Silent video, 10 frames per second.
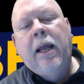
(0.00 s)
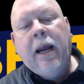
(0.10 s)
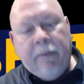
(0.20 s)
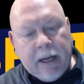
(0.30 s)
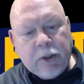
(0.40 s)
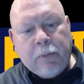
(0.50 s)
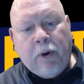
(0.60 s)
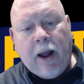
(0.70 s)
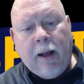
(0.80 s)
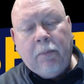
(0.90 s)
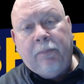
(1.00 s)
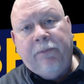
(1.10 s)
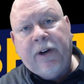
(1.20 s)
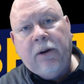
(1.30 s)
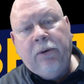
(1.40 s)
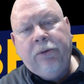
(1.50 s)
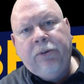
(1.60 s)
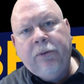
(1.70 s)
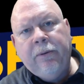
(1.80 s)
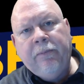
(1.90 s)
And that's a problem, folks.
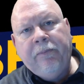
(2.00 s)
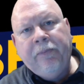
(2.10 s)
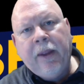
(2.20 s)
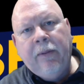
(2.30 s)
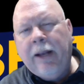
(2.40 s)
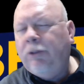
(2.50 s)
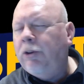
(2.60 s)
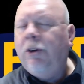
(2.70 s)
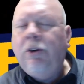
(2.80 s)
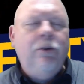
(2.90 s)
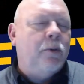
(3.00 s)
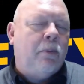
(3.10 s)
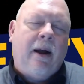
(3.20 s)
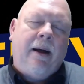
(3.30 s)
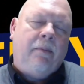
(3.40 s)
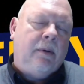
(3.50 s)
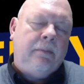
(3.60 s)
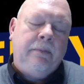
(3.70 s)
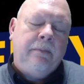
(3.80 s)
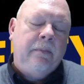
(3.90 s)
That's a huge problem.
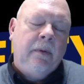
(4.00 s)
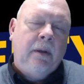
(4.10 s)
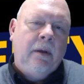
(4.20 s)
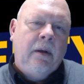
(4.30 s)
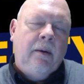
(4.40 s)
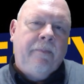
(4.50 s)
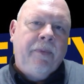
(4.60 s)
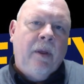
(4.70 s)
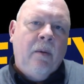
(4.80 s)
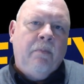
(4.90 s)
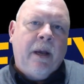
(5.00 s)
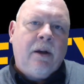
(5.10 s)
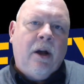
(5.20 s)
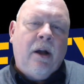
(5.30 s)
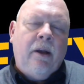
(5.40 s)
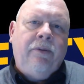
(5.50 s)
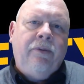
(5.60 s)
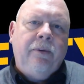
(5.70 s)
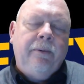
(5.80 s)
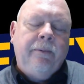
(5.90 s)
Because